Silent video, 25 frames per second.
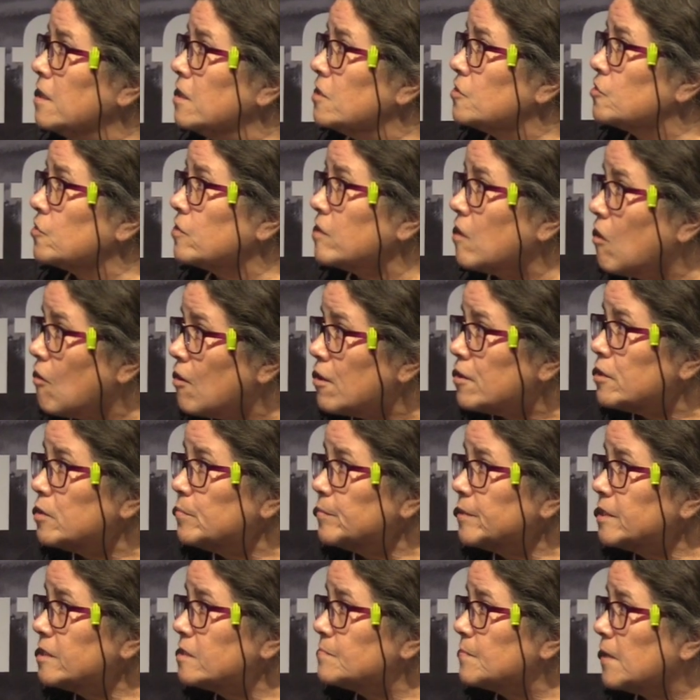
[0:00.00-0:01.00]
So the
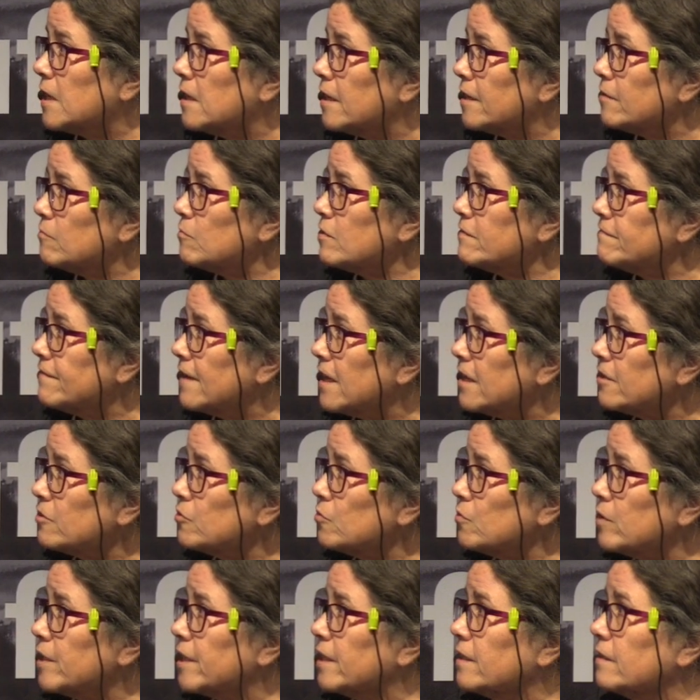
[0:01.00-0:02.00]
arguments behind
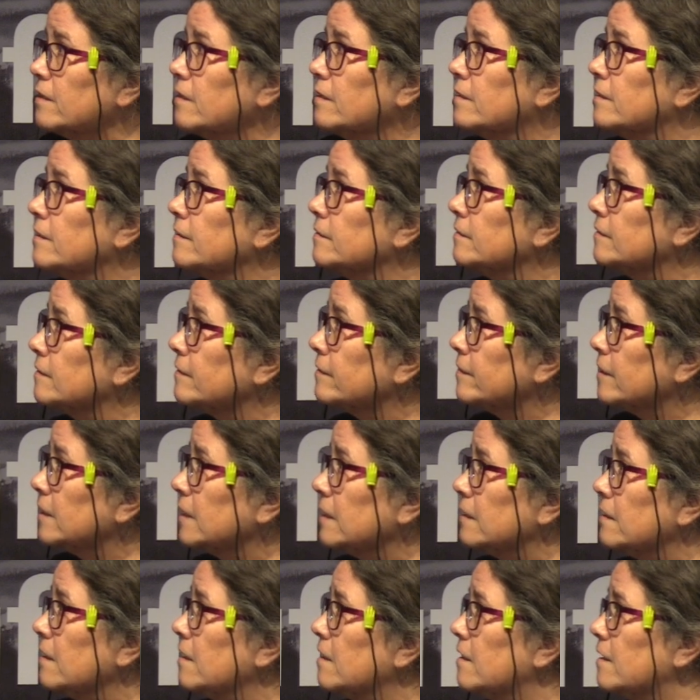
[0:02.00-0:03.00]
refactoring,
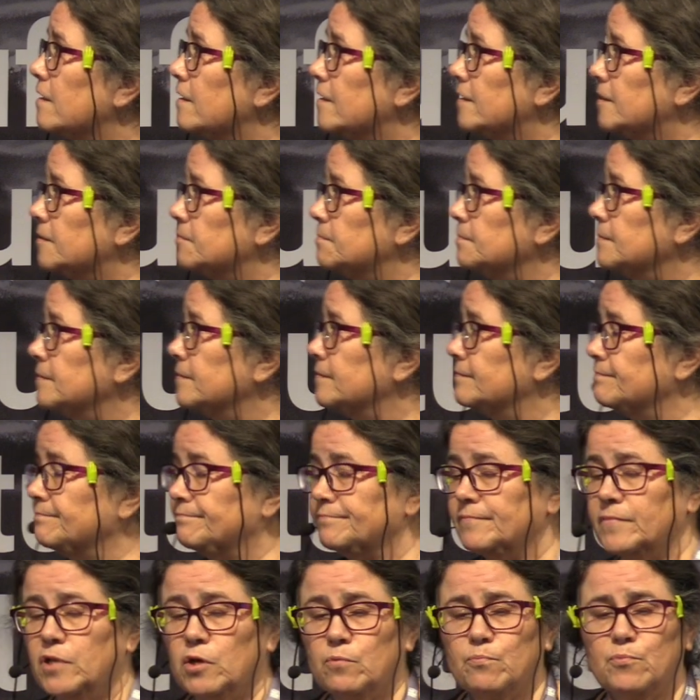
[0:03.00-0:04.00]

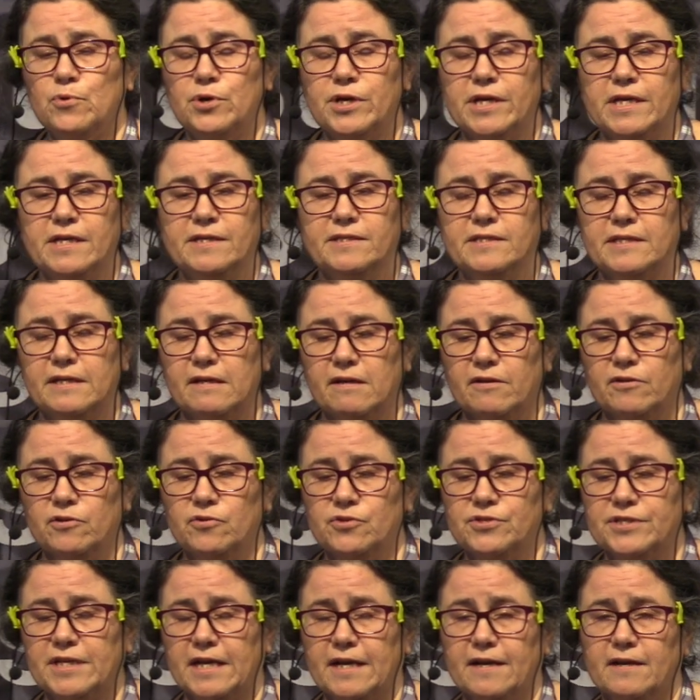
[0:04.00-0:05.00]
they're pretty easy to
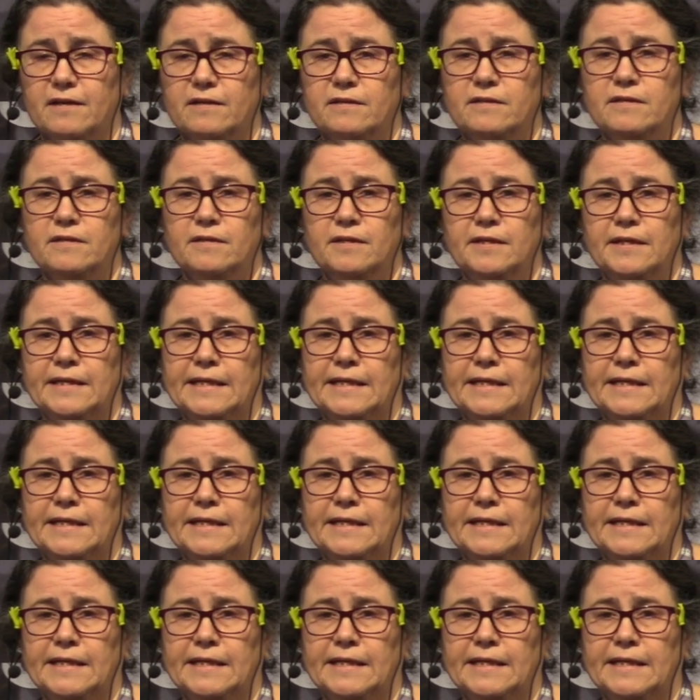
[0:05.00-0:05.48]
understand.